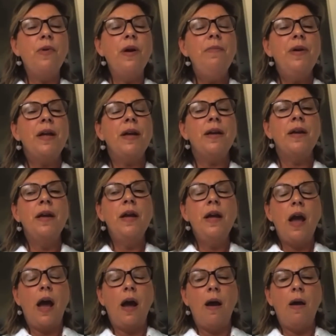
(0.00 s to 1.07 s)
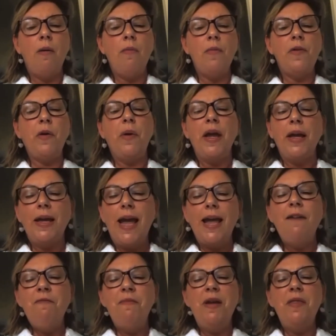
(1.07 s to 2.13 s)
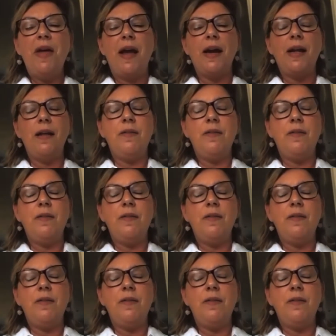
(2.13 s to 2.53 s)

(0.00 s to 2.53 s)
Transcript: women. So it gave me that